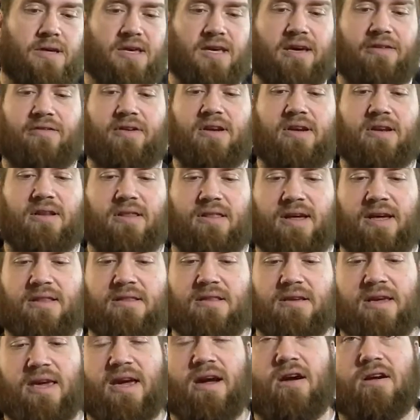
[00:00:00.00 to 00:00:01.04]
given
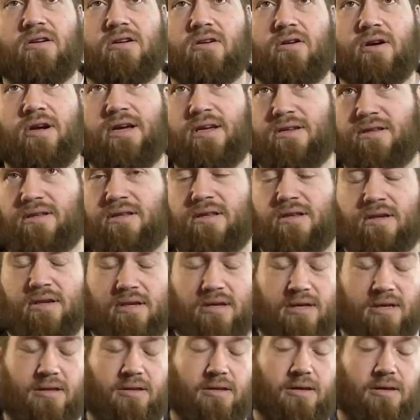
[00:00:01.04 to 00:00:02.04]
that the character is the